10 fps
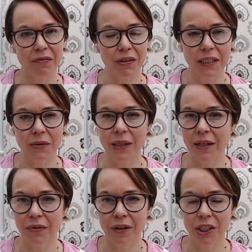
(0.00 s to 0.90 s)
very sweetly
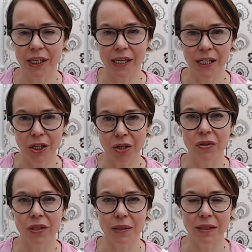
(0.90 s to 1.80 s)
and very gently and
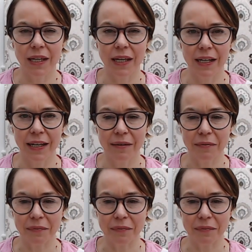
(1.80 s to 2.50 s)
use them as a healing.